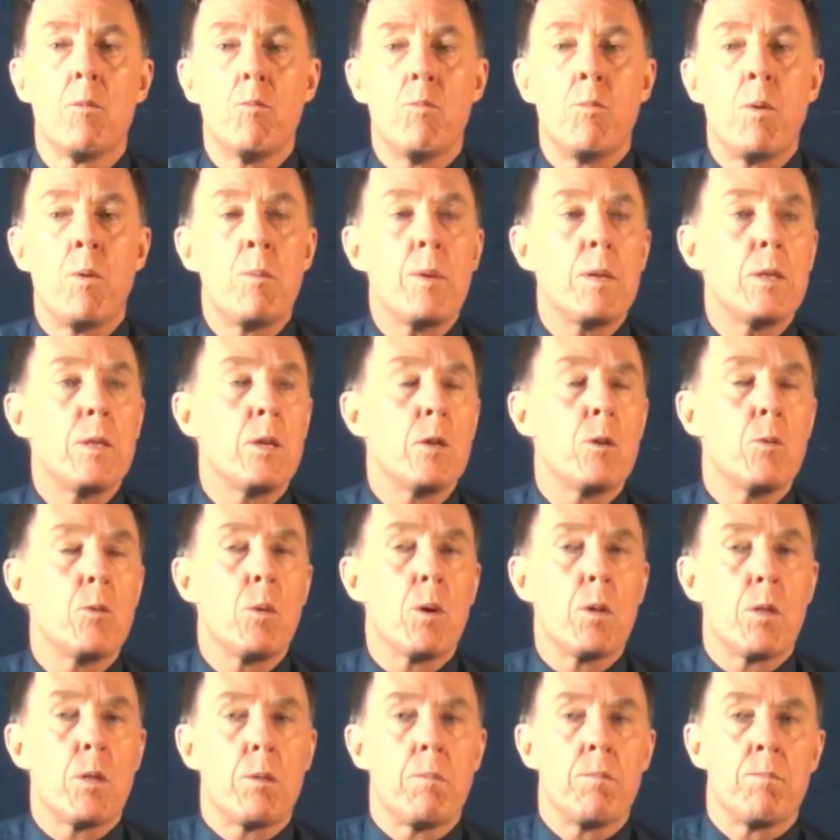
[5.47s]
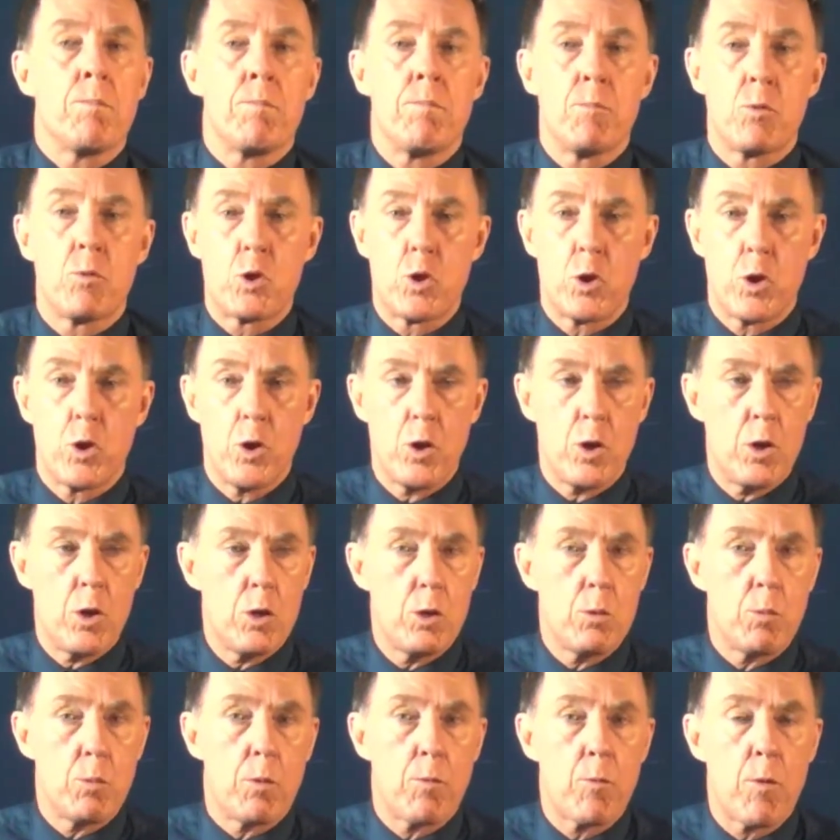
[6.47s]
When we deal with
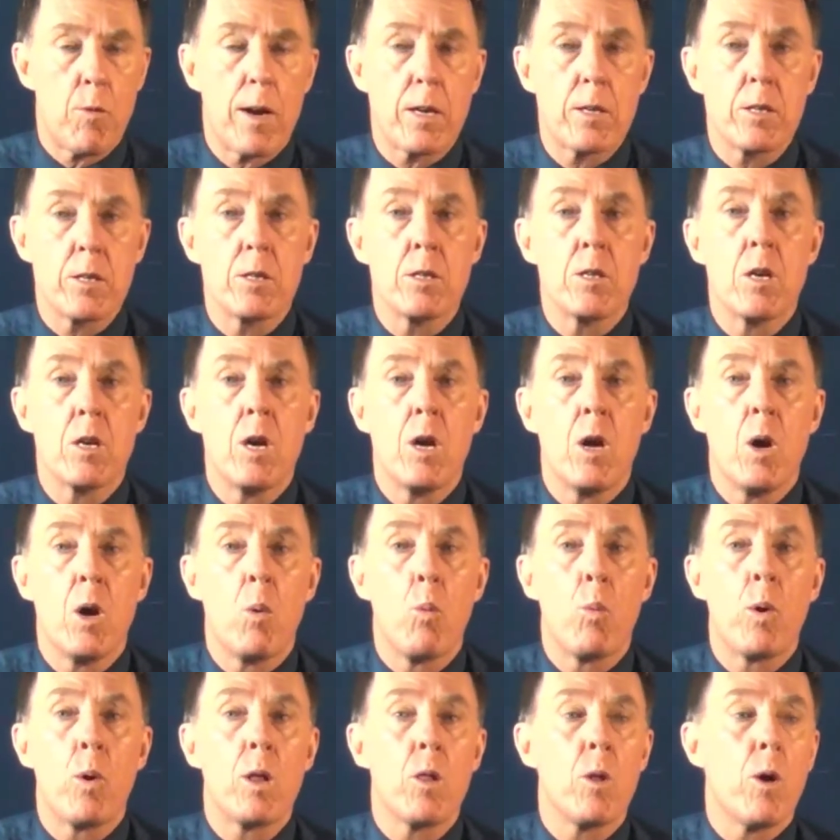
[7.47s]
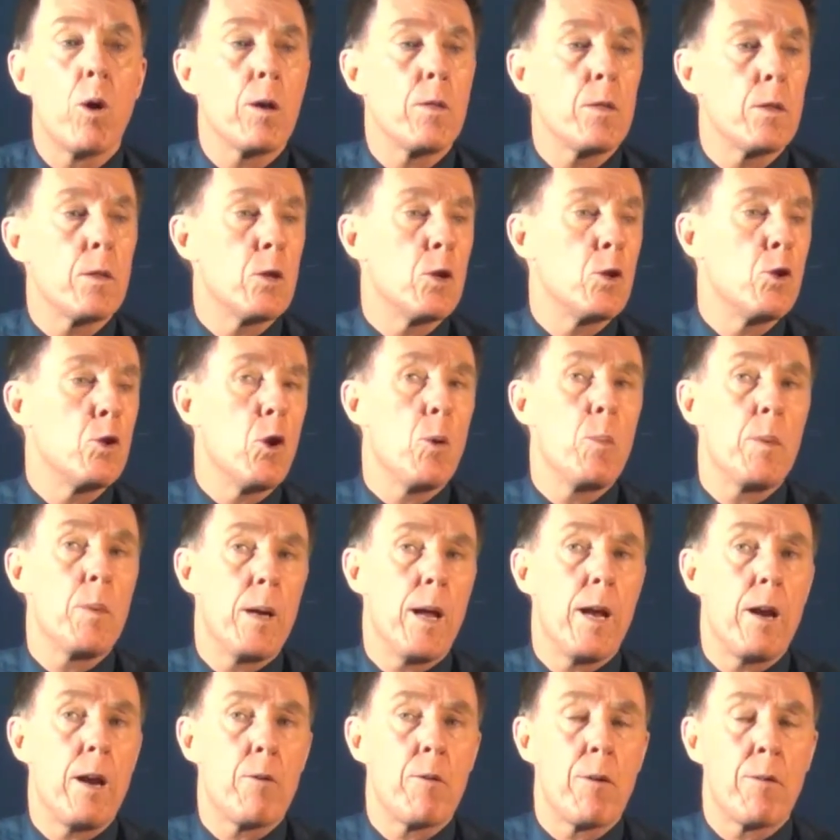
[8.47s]
surds, with fractions, we like the
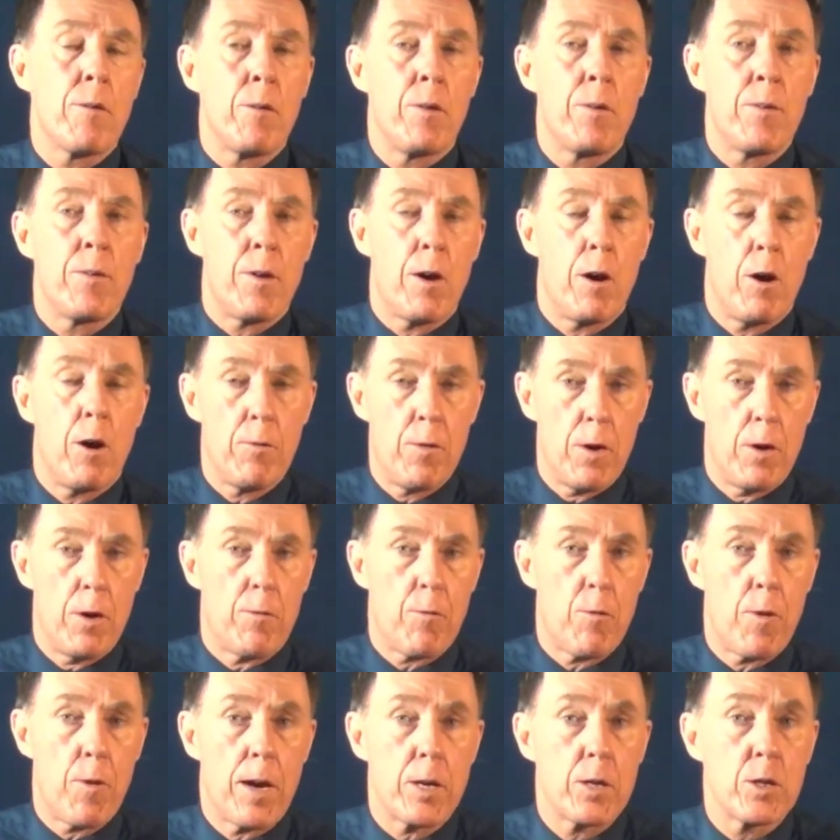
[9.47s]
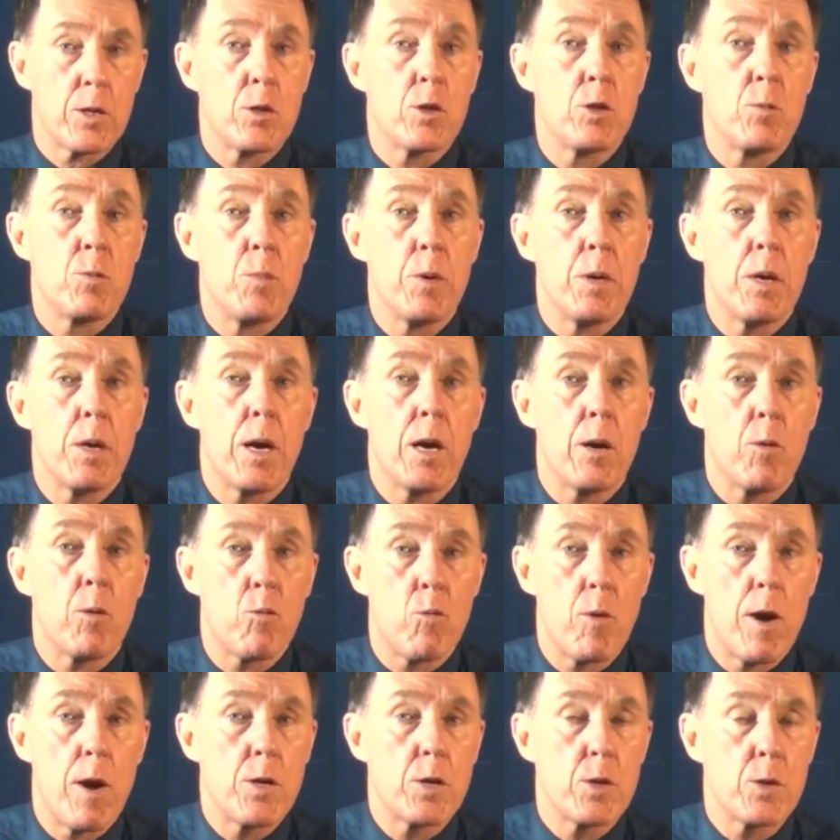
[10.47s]
denominator of our fraction to be a
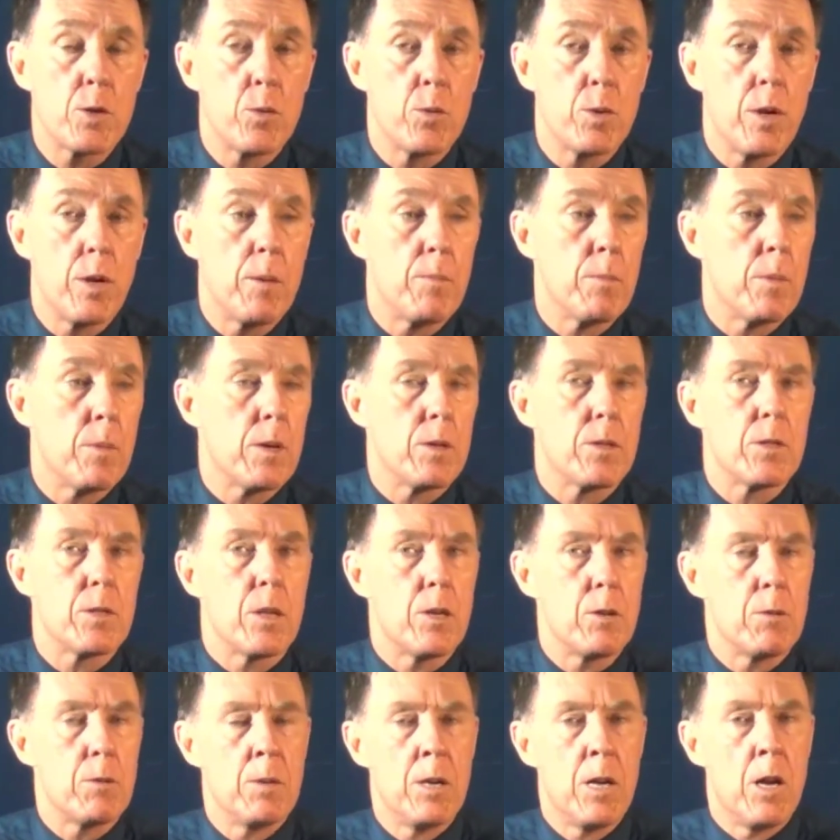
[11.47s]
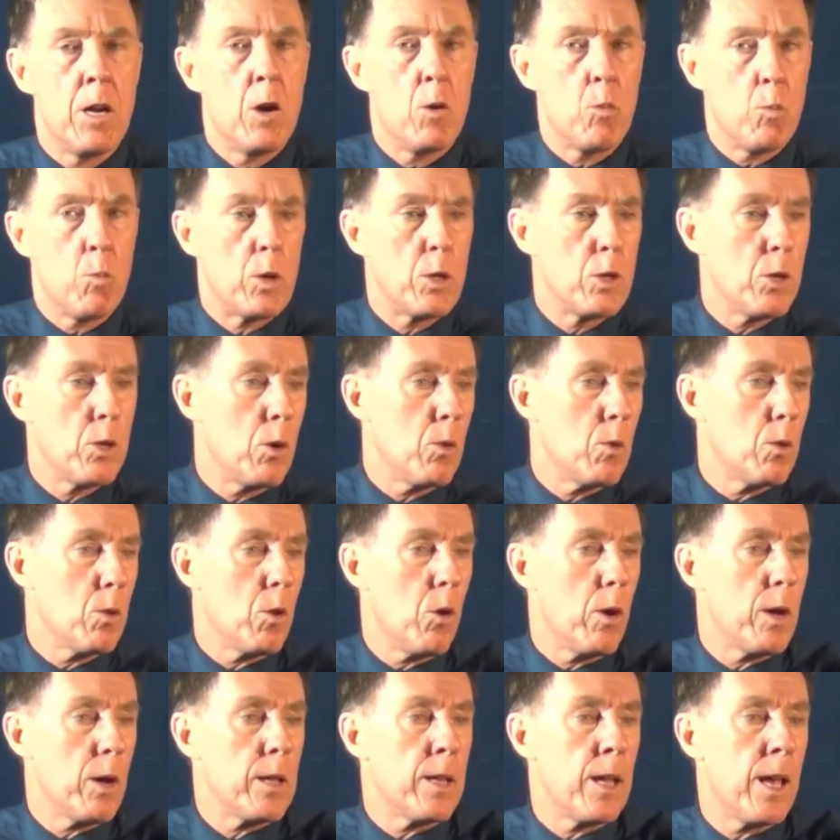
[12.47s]
rational number. So we don't
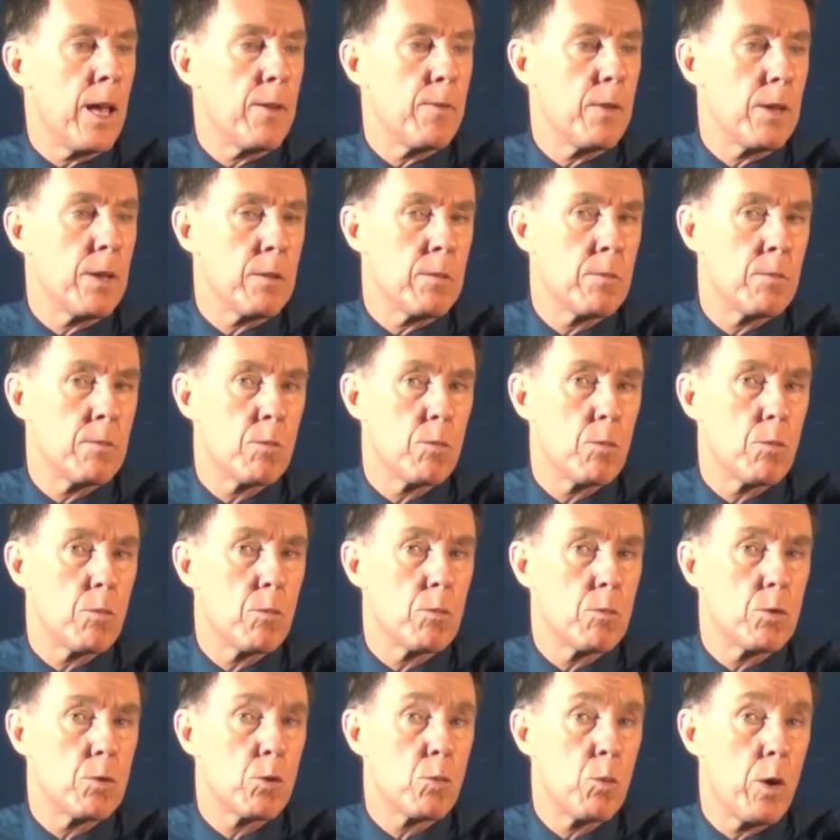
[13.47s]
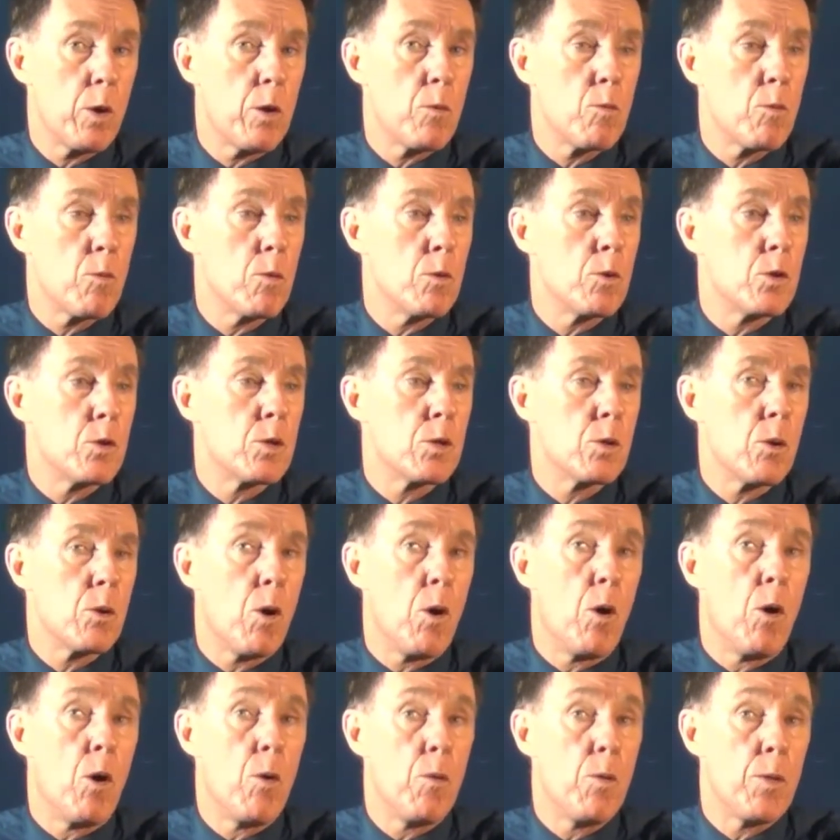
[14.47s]
like having square roots
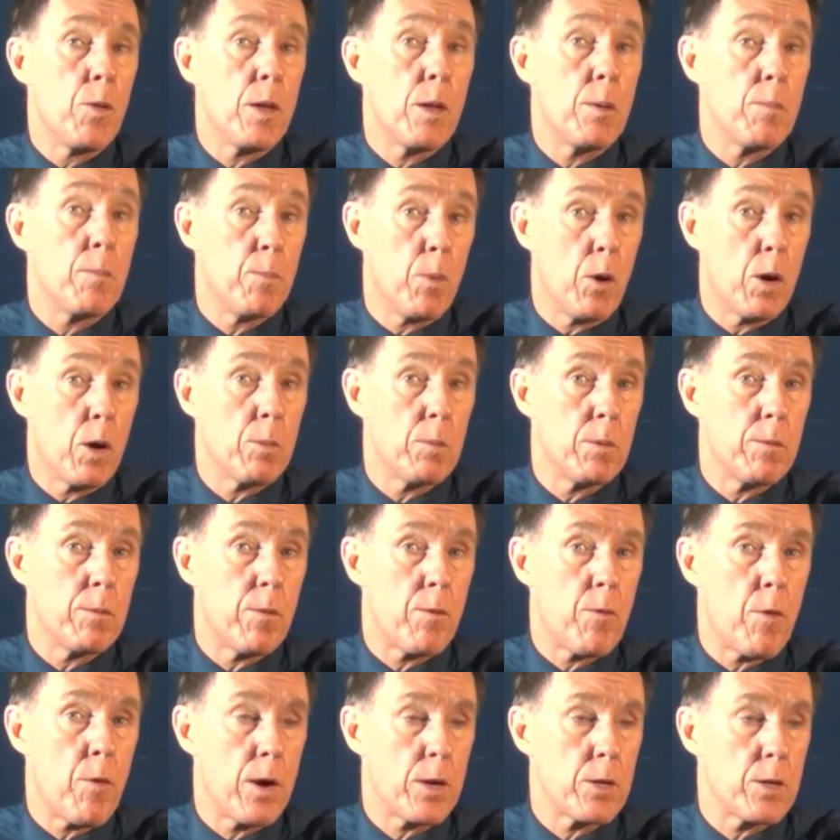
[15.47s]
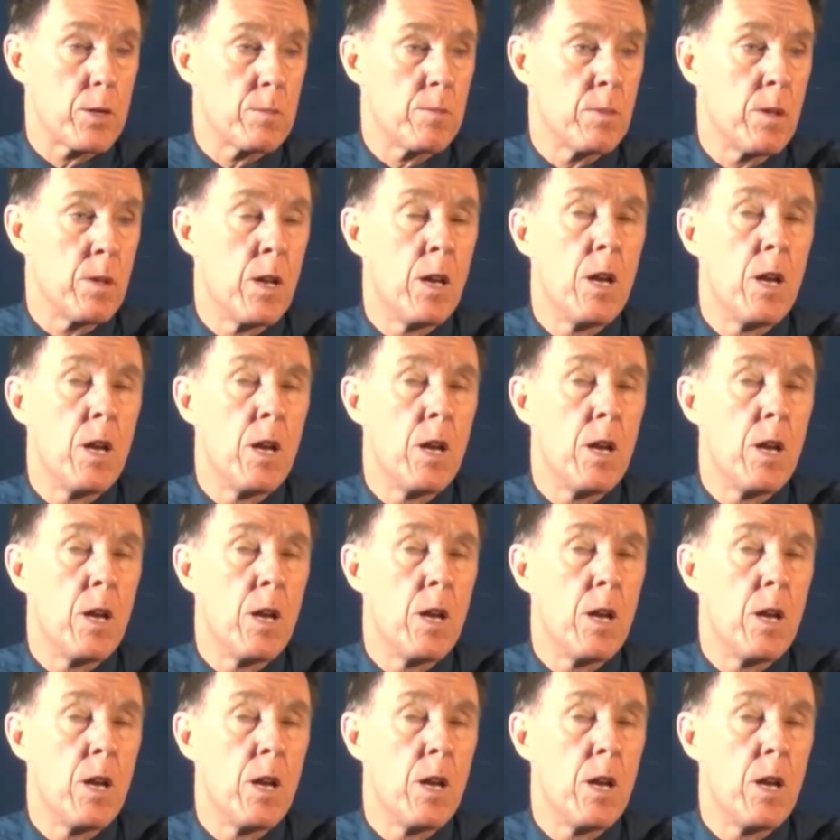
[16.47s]
on the bottom of a fraction.